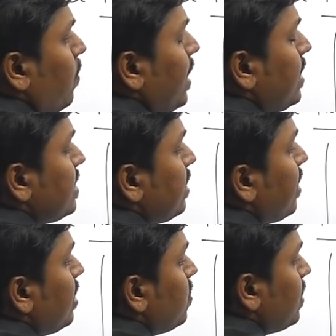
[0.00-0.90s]
y is
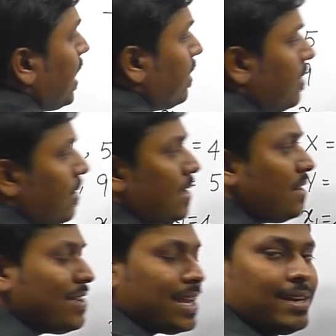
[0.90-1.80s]
equal to 9, then
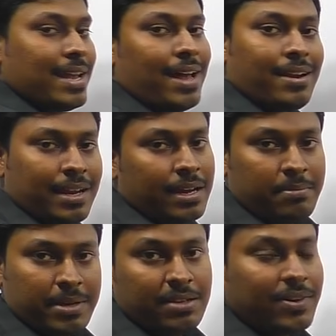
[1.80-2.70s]
we can directly
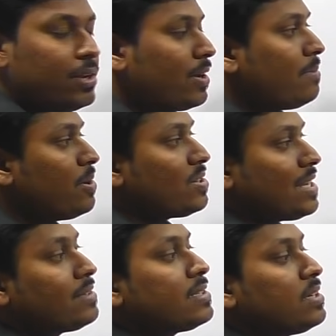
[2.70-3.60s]
compare the value, right? Because
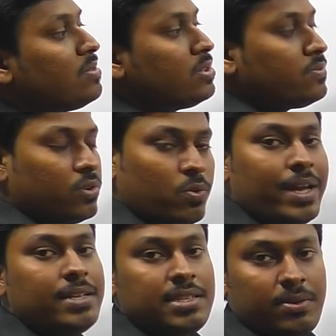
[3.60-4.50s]
x is equal to 4, y
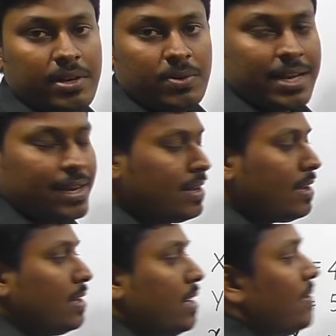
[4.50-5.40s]
is equal to 9,
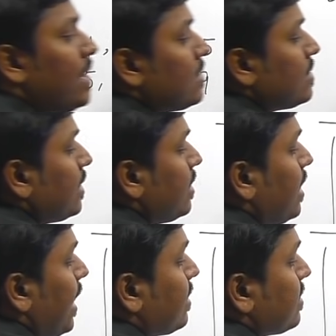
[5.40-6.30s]
then we can say
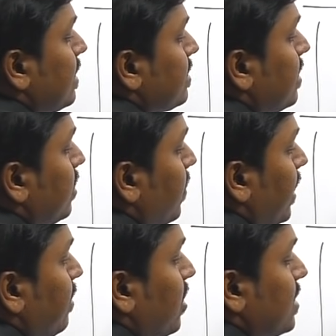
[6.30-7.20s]
that x less than y,
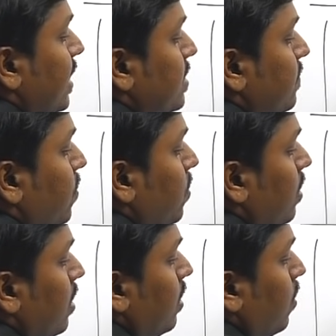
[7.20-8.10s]
because x
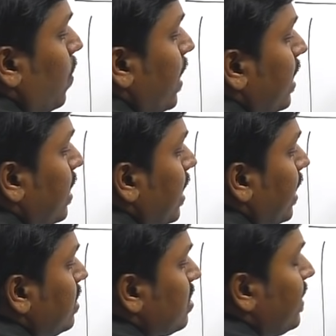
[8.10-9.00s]
4, y and
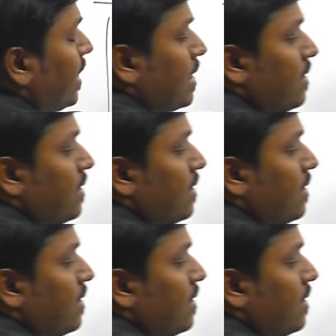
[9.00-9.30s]
9, so we can